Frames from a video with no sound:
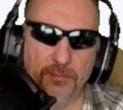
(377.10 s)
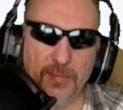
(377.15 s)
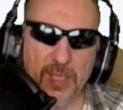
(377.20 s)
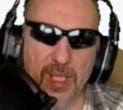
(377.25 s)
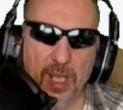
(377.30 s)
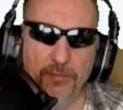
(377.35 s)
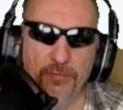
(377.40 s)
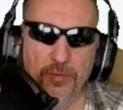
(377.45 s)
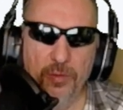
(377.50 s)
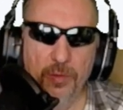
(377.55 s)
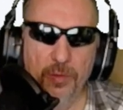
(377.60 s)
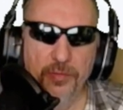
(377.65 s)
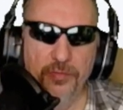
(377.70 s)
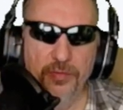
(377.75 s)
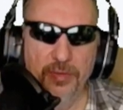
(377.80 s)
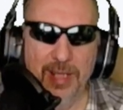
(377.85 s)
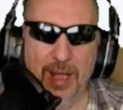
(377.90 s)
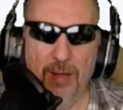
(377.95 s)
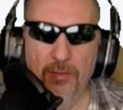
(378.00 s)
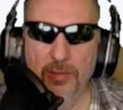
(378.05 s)
of course,
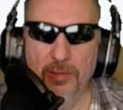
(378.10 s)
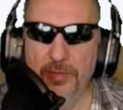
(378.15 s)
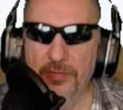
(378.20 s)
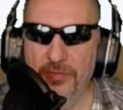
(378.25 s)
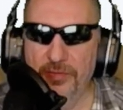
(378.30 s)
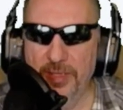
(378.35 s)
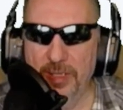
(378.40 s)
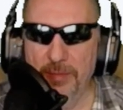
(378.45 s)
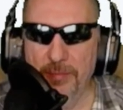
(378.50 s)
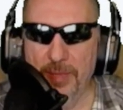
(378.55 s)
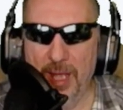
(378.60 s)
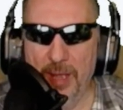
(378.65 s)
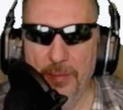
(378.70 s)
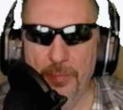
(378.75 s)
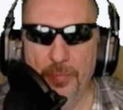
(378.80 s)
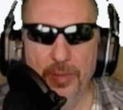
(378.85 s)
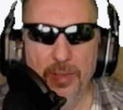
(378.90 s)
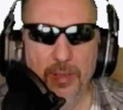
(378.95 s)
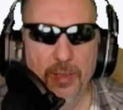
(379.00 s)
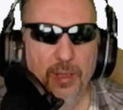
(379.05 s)
download the Steam
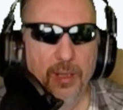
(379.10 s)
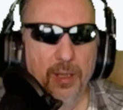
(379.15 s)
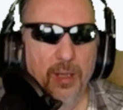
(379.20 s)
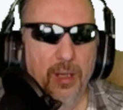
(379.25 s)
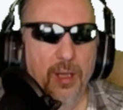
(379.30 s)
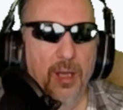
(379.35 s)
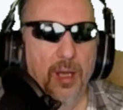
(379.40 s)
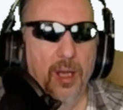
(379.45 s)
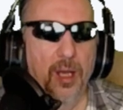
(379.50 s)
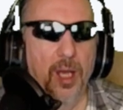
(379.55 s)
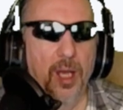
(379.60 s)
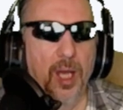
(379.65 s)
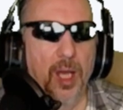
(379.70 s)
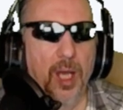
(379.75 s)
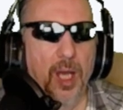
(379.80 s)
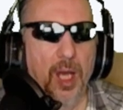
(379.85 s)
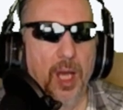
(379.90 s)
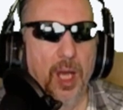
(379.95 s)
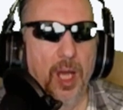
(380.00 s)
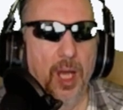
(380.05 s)
app,
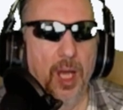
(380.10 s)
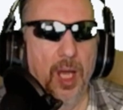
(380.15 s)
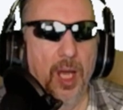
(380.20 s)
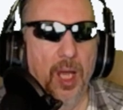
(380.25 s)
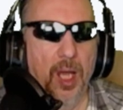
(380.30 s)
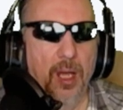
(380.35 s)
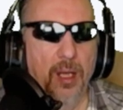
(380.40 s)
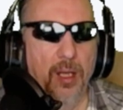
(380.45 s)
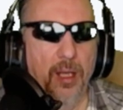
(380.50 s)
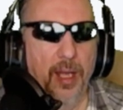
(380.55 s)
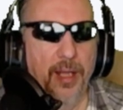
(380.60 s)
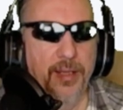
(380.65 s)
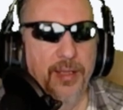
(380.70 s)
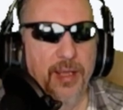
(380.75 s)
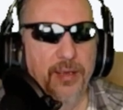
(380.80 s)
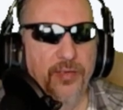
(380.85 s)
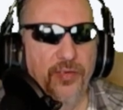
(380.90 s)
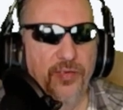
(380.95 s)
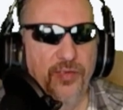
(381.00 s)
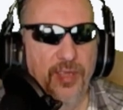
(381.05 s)
uh, and
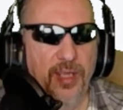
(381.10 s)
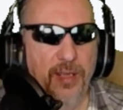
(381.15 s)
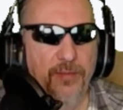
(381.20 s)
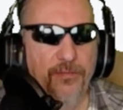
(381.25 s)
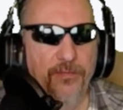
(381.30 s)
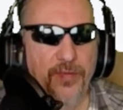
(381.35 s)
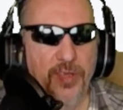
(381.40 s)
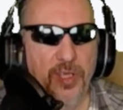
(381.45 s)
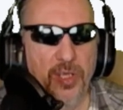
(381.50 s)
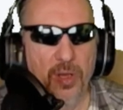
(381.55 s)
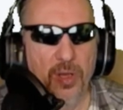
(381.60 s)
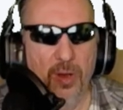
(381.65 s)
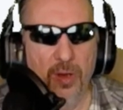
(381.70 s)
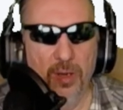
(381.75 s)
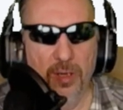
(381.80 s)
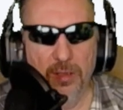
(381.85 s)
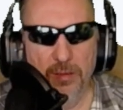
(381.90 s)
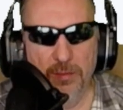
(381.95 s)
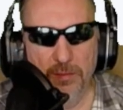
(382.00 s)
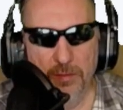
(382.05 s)
then Steam
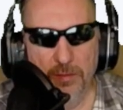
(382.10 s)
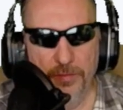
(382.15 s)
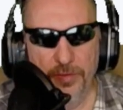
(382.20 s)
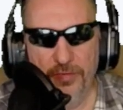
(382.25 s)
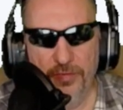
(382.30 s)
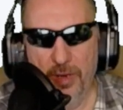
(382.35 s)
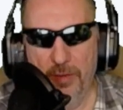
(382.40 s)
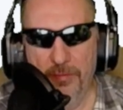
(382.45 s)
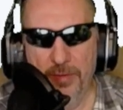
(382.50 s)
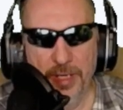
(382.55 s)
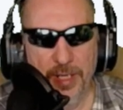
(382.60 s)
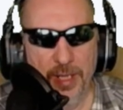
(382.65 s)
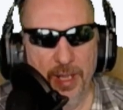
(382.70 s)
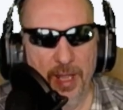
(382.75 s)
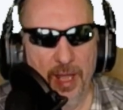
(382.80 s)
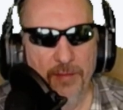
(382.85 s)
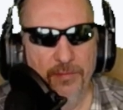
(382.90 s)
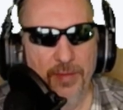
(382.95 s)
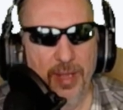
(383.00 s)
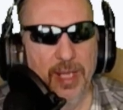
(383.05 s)
VR, which I already
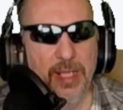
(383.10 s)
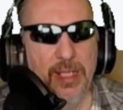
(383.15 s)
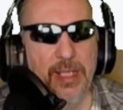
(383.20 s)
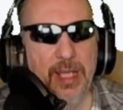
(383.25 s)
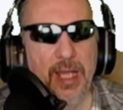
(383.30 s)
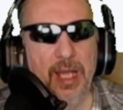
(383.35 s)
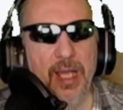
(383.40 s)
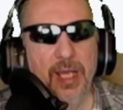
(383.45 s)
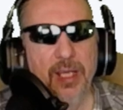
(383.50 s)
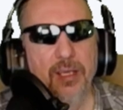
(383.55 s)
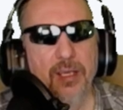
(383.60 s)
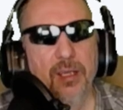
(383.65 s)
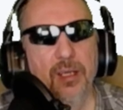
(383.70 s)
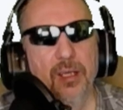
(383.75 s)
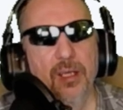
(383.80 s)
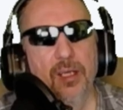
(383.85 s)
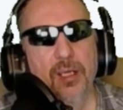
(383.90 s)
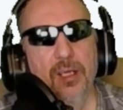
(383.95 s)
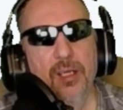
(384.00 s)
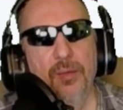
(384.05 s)
have, and then
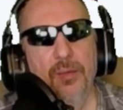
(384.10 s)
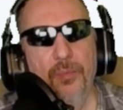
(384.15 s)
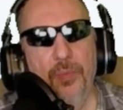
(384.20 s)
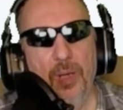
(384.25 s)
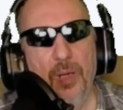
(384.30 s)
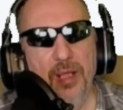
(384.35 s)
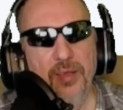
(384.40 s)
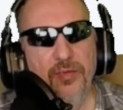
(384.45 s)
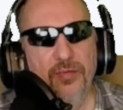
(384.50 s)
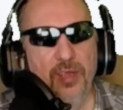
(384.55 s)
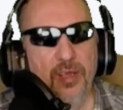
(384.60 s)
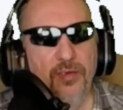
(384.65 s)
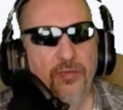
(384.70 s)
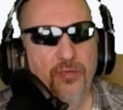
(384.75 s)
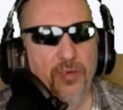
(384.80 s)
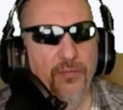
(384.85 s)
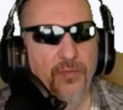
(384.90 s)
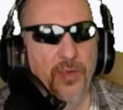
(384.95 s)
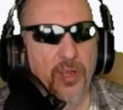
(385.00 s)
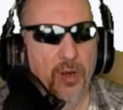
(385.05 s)

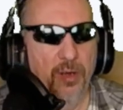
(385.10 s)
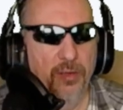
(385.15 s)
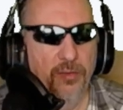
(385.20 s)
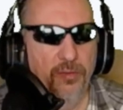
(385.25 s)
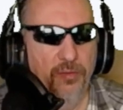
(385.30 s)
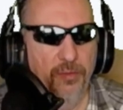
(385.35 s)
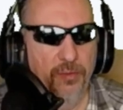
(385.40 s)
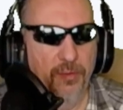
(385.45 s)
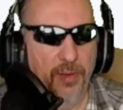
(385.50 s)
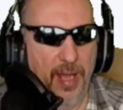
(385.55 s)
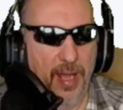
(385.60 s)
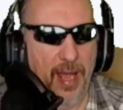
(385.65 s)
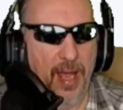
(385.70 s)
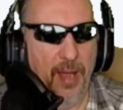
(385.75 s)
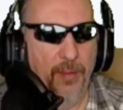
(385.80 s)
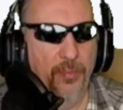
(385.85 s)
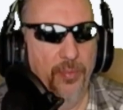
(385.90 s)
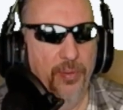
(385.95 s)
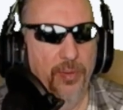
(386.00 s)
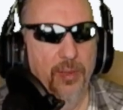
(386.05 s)
PlayStation VR 2
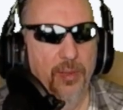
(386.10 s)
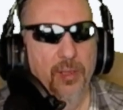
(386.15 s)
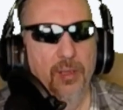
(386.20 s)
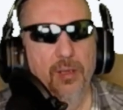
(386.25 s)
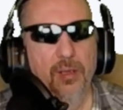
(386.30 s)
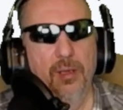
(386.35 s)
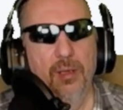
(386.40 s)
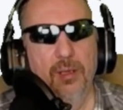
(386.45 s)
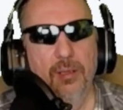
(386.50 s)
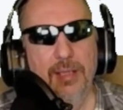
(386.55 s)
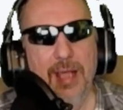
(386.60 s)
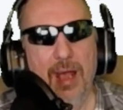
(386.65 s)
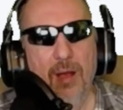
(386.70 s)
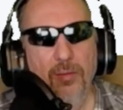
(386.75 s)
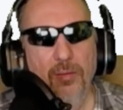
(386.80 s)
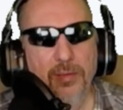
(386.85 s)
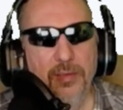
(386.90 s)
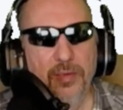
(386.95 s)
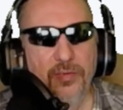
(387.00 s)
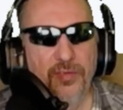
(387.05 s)
app.
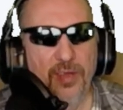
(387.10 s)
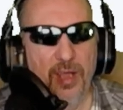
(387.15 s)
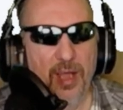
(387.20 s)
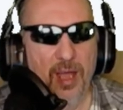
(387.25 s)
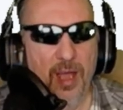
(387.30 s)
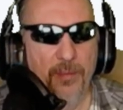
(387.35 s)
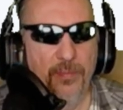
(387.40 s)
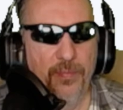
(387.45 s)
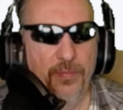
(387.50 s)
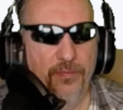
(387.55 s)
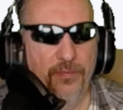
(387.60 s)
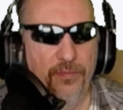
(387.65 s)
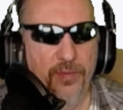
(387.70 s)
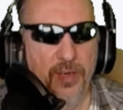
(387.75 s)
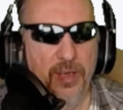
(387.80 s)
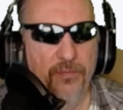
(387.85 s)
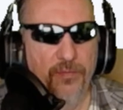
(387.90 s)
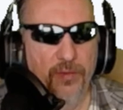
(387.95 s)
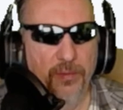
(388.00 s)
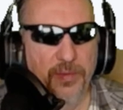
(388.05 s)
Download this app
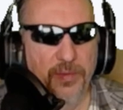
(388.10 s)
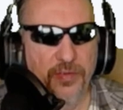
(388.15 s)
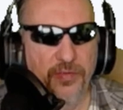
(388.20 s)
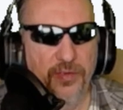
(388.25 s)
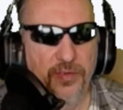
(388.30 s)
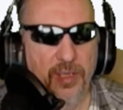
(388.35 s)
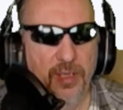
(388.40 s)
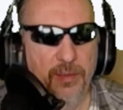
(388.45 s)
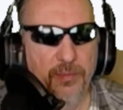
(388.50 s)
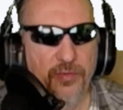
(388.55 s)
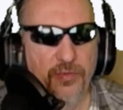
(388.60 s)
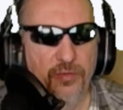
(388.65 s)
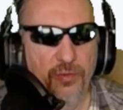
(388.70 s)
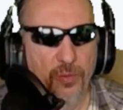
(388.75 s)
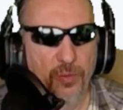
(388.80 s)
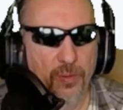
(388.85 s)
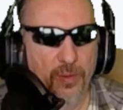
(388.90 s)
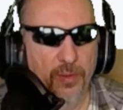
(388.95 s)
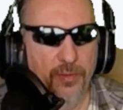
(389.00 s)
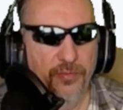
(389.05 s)
free from the Steam
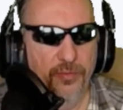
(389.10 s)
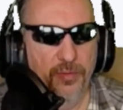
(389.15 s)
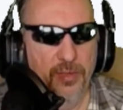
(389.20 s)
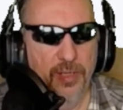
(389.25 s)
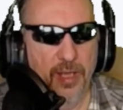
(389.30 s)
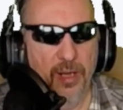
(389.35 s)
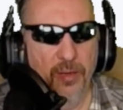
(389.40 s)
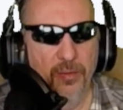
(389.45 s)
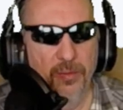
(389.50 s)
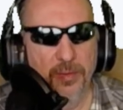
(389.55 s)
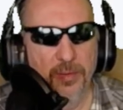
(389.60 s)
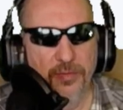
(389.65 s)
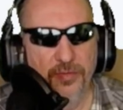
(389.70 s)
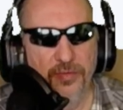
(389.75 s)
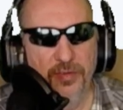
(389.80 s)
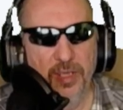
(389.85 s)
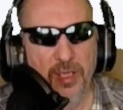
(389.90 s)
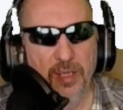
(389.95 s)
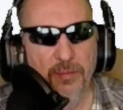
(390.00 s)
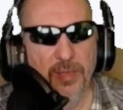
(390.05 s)
store. So you got to go to
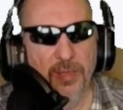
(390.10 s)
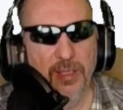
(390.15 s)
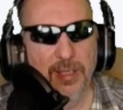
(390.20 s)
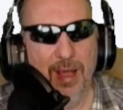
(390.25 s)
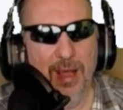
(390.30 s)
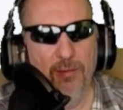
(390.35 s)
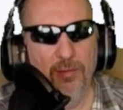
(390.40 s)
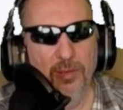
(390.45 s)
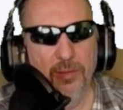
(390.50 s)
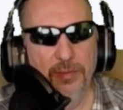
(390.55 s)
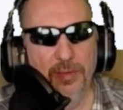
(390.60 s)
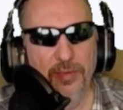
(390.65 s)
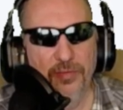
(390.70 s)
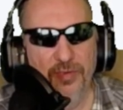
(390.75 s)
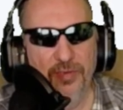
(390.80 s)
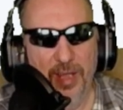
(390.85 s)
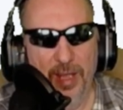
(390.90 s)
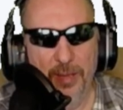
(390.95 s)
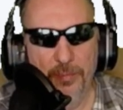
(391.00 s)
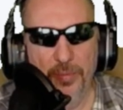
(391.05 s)
Steam and download
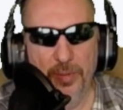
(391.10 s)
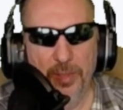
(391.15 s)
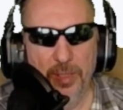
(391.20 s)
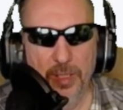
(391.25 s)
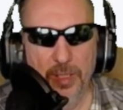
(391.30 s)
this app.